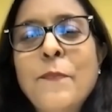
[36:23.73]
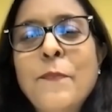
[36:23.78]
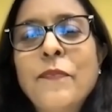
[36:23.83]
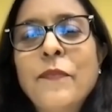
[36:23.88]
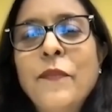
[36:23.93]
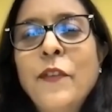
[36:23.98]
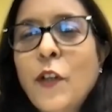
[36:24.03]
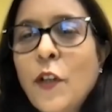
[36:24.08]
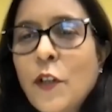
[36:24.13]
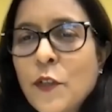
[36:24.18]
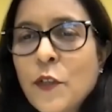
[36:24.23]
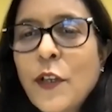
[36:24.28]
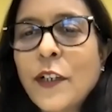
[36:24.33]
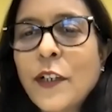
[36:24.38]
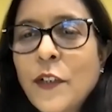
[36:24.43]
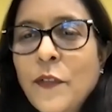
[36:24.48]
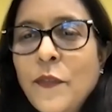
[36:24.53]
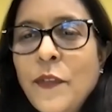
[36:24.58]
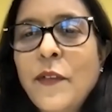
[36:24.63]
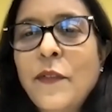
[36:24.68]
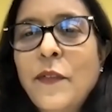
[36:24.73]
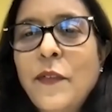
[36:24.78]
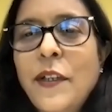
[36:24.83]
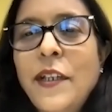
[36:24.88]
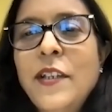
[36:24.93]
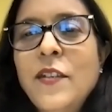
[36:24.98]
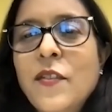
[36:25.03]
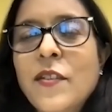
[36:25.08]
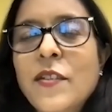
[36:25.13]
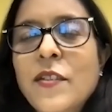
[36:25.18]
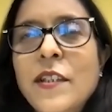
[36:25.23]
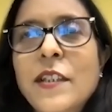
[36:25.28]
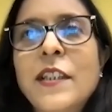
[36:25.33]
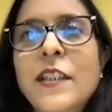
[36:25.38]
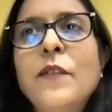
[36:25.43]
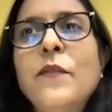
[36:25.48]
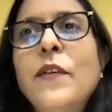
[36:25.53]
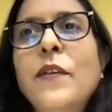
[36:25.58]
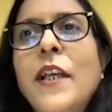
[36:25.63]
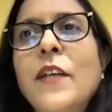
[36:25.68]
We also we have a very interesting
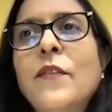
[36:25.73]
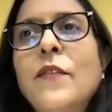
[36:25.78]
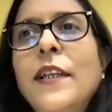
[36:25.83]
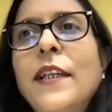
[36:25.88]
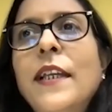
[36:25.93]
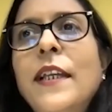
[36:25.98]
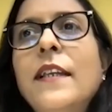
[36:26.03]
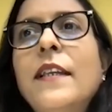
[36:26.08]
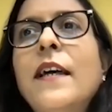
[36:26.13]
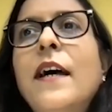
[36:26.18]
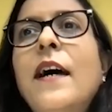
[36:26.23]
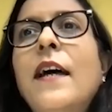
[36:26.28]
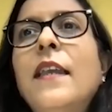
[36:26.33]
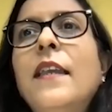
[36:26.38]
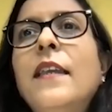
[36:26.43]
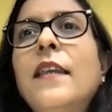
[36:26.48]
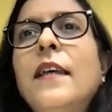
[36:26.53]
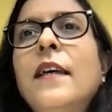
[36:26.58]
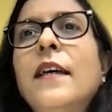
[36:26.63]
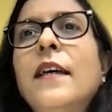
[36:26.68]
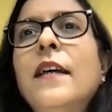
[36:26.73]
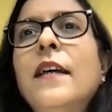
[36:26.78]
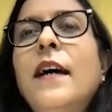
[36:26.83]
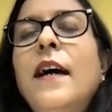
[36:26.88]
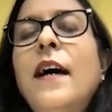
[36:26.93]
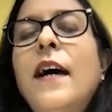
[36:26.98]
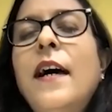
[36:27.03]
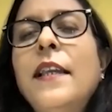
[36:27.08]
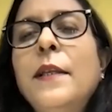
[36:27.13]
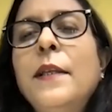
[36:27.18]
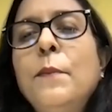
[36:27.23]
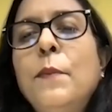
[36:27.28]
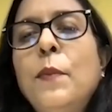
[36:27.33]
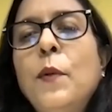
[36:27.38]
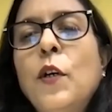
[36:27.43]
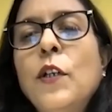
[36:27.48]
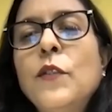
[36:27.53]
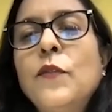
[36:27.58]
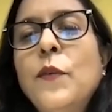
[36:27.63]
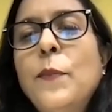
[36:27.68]
thing. We actually get our
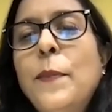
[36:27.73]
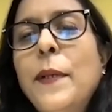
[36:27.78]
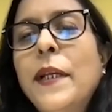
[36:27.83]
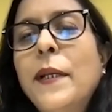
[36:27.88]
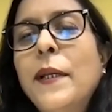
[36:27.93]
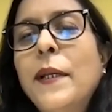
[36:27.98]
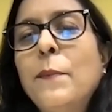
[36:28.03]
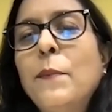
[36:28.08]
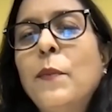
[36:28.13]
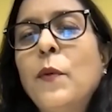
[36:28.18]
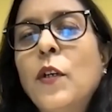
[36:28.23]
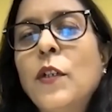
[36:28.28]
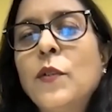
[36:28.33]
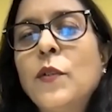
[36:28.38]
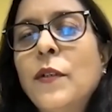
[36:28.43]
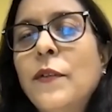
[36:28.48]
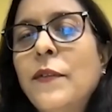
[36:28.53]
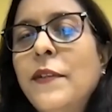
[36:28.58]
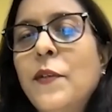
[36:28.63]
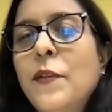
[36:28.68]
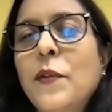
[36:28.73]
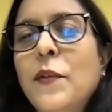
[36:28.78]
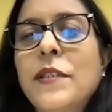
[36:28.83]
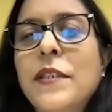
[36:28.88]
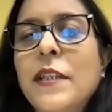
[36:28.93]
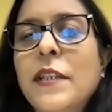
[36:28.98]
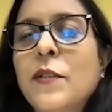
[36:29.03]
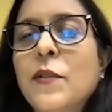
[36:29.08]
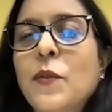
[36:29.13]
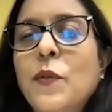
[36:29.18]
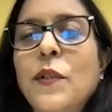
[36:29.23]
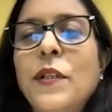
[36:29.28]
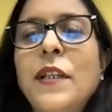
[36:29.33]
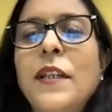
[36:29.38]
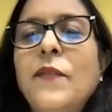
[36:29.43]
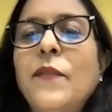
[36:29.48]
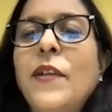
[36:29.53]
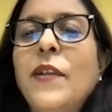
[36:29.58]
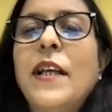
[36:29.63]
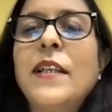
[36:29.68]
employees, we pick employees who have interesting story,
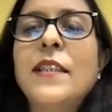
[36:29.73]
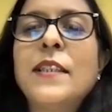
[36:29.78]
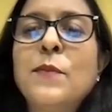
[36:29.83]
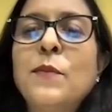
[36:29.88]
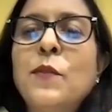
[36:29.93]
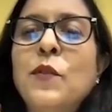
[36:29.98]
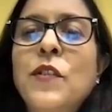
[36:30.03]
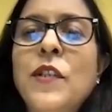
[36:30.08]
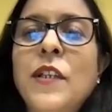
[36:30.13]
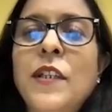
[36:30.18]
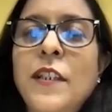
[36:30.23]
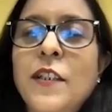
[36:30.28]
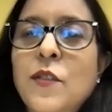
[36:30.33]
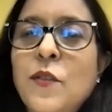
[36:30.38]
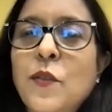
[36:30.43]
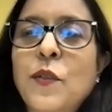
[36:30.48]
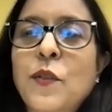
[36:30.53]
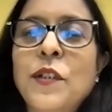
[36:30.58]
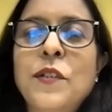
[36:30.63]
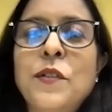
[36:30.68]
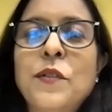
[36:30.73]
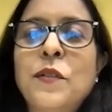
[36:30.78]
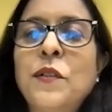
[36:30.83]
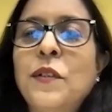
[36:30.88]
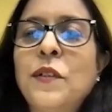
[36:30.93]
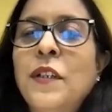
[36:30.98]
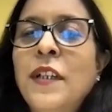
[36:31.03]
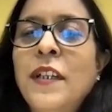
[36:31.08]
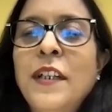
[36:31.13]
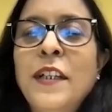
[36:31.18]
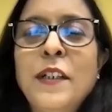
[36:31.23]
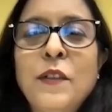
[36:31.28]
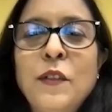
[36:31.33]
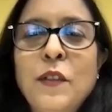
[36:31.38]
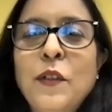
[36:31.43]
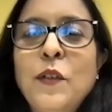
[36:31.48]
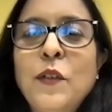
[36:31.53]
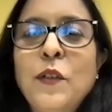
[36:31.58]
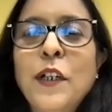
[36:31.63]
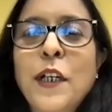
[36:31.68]
and we ask them to share their stories to
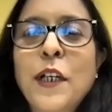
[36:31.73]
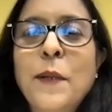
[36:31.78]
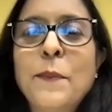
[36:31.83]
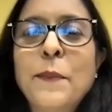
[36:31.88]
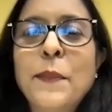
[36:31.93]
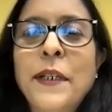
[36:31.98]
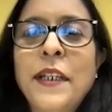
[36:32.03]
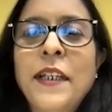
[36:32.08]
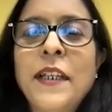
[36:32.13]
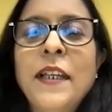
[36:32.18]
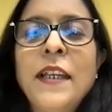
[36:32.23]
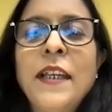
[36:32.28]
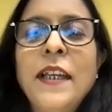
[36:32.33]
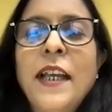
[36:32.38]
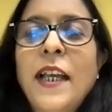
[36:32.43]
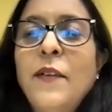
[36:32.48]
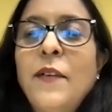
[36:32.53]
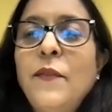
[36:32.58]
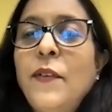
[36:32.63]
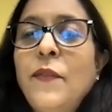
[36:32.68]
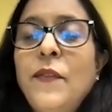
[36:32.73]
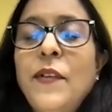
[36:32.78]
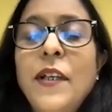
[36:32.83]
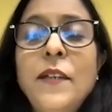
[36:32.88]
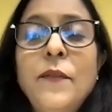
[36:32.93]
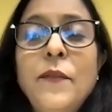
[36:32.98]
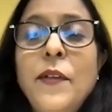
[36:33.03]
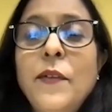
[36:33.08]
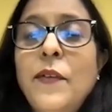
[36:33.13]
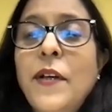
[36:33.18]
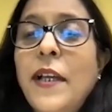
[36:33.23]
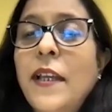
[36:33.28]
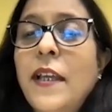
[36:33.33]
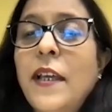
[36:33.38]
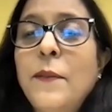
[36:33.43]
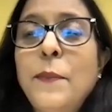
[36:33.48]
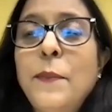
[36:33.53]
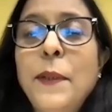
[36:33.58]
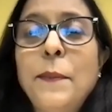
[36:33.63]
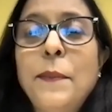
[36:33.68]
the whole company. And we've had
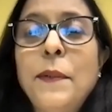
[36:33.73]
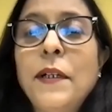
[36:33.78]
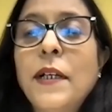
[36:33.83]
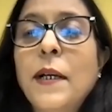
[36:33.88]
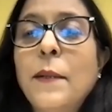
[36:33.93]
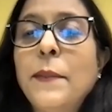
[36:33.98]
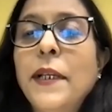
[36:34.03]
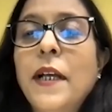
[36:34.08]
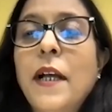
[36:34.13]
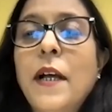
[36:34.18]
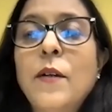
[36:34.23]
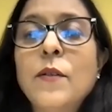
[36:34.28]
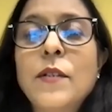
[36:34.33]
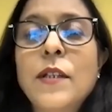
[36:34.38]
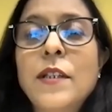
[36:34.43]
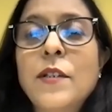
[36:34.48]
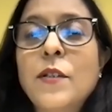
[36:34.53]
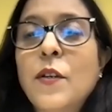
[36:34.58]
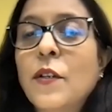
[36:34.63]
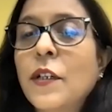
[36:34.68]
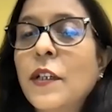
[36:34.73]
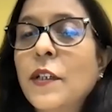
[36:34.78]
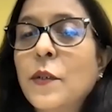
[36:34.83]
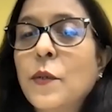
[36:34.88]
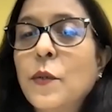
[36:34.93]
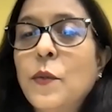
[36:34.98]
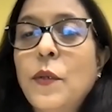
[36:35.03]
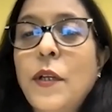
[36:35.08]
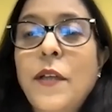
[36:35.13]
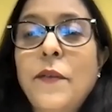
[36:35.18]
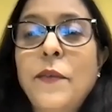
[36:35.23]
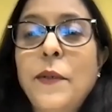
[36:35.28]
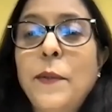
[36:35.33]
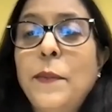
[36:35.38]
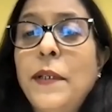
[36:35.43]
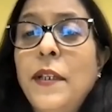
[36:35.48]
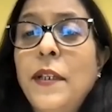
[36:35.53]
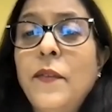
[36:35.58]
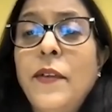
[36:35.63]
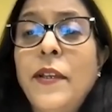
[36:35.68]
our people coming out and talking to
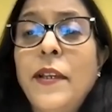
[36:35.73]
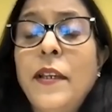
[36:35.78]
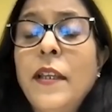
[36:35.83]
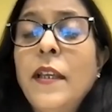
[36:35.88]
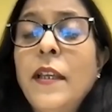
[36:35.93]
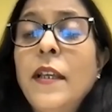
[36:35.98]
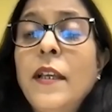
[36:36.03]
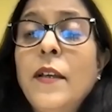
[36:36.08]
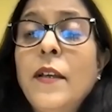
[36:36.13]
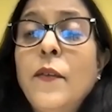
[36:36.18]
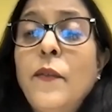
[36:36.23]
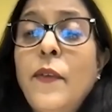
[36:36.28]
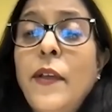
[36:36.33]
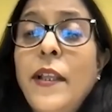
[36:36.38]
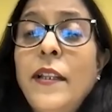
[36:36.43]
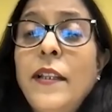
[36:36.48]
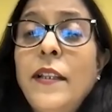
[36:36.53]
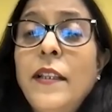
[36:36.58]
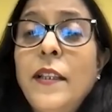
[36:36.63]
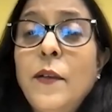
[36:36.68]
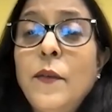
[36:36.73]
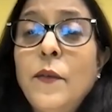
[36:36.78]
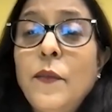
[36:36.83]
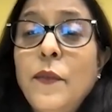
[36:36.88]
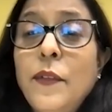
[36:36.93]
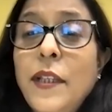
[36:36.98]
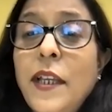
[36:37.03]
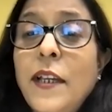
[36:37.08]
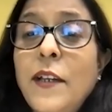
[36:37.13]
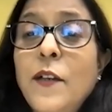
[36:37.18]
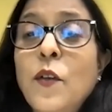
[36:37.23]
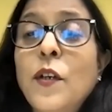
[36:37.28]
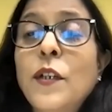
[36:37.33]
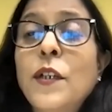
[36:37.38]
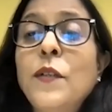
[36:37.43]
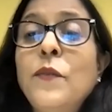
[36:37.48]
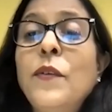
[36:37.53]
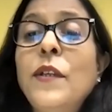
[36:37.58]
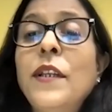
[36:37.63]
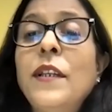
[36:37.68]
everybody when they had not
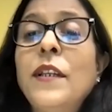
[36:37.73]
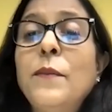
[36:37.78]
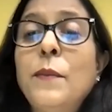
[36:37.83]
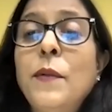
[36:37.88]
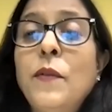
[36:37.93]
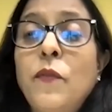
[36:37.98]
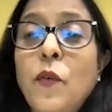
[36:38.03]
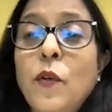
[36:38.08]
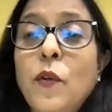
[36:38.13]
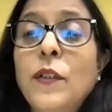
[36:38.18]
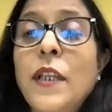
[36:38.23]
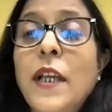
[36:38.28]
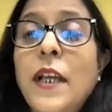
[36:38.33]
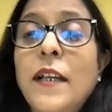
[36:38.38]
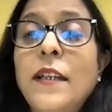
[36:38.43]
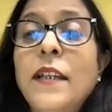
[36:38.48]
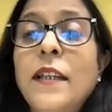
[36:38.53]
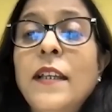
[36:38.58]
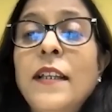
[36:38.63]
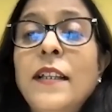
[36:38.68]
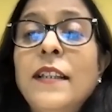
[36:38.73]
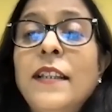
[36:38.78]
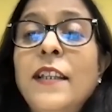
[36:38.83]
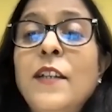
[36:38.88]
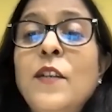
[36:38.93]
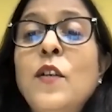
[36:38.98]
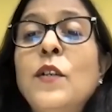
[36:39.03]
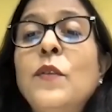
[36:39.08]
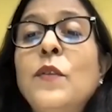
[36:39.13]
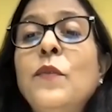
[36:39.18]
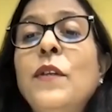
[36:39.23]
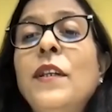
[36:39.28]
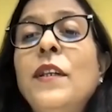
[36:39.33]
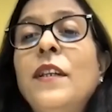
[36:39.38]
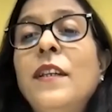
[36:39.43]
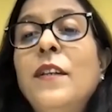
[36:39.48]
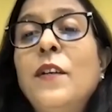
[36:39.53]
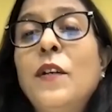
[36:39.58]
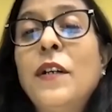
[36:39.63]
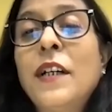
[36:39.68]
even, before that, they not
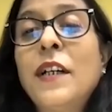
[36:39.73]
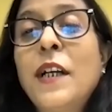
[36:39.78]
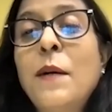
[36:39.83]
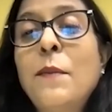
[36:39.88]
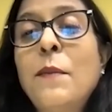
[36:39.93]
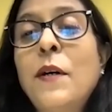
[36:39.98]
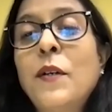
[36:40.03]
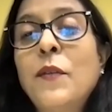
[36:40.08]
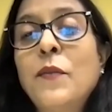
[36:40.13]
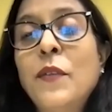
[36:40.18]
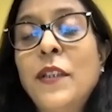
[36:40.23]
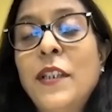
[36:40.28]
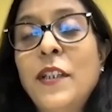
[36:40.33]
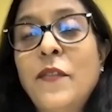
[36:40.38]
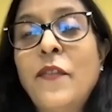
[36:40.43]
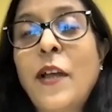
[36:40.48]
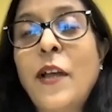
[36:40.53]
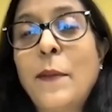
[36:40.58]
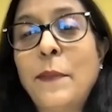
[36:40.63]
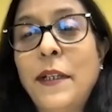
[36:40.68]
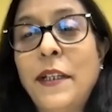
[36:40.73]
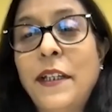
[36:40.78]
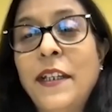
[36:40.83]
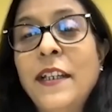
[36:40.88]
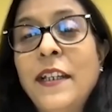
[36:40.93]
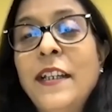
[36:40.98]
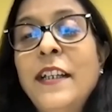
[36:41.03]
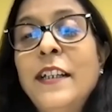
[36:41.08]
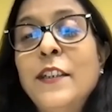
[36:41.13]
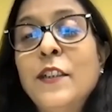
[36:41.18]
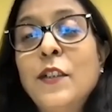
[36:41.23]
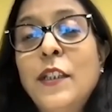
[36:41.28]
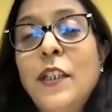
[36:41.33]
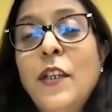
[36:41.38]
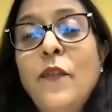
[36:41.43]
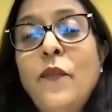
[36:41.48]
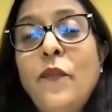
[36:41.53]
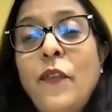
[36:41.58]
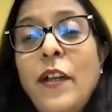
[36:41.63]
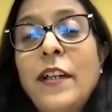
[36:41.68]
even come out with their family. So they
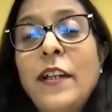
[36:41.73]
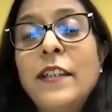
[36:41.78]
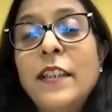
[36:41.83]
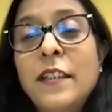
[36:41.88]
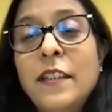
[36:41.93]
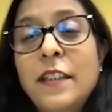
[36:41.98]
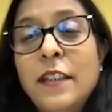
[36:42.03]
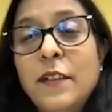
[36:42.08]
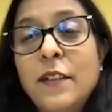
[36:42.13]
felt that